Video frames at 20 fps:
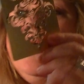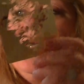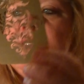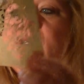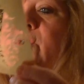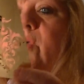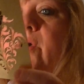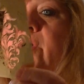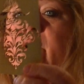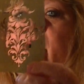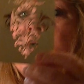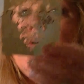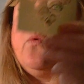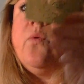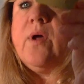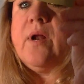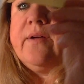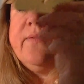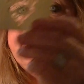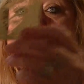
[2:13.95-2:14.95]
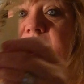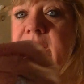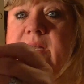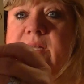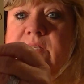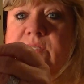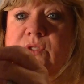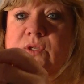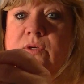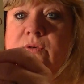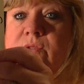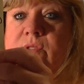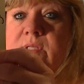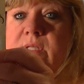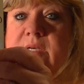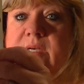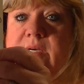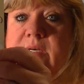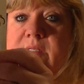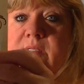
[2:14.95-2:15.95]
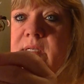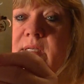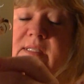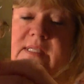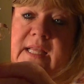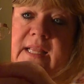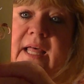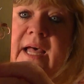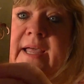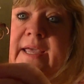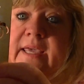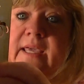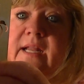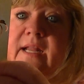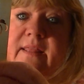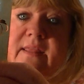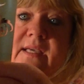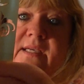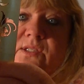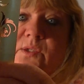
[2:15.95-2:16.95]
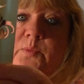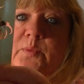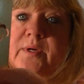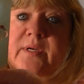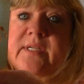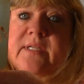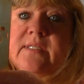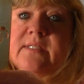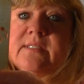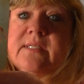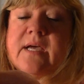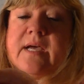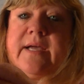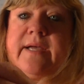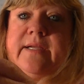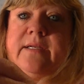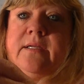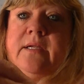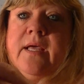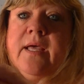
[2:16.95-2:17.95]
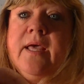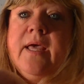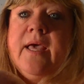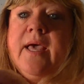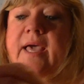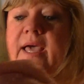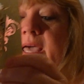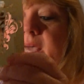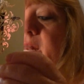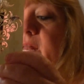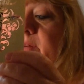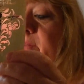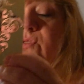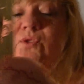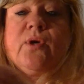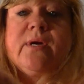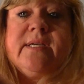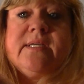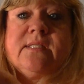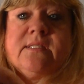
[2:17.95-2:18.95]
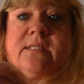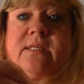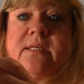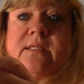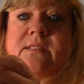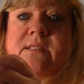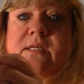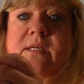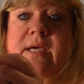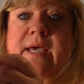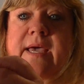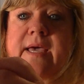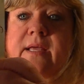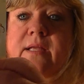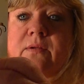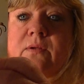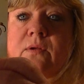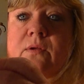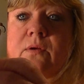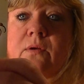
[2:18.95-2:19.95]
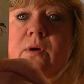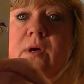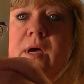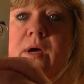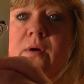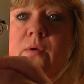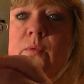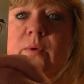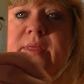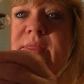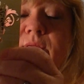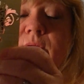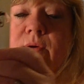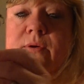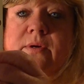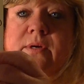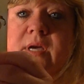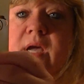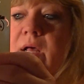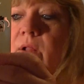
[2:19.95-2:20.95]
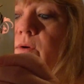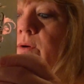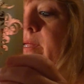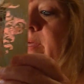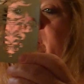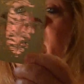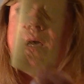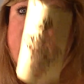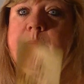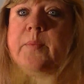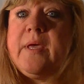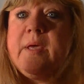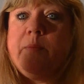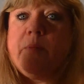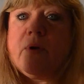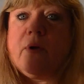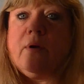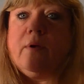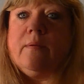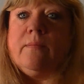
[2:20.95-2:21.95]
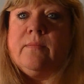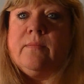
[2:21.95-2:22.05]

So what I've done is use this because I like it. I think it's a pretty design, and I've traced it and went through and colored it on paper.